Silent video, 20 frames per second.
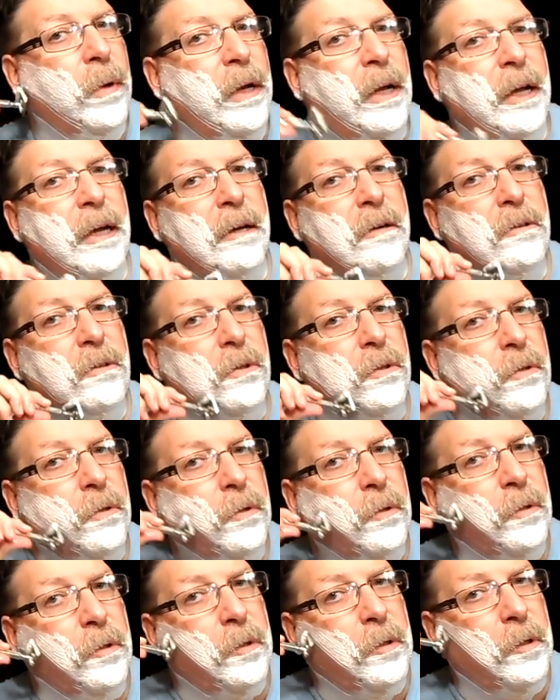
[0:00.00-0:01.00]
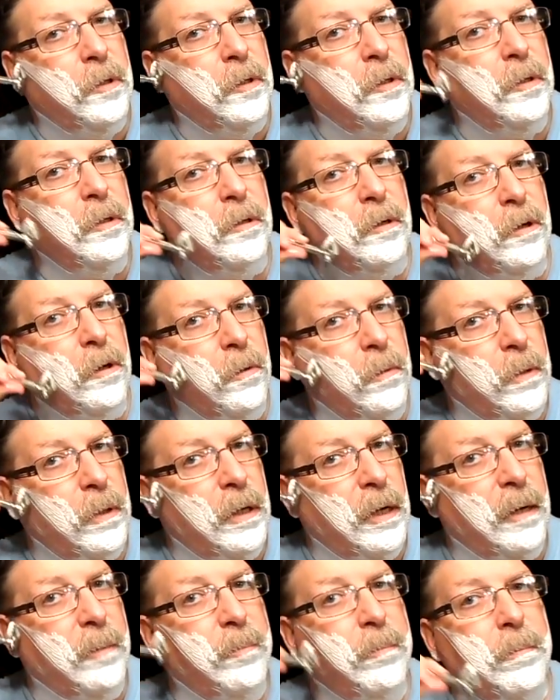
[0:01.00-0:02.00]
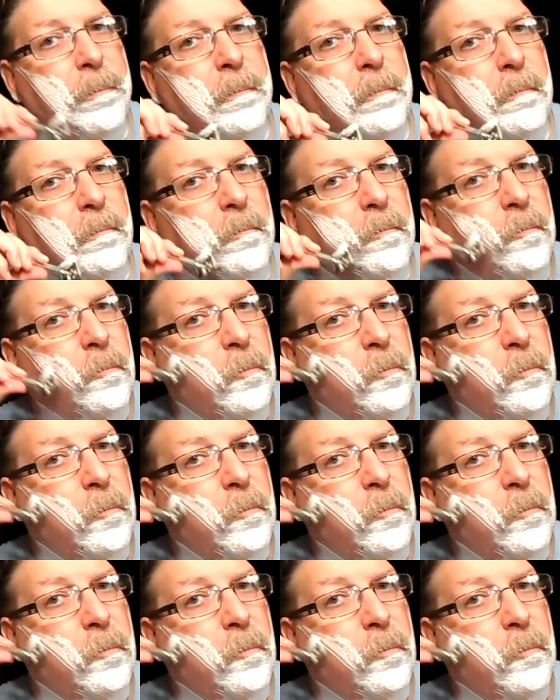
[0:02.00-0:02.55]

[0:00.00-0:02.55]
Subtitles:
Going out, going up.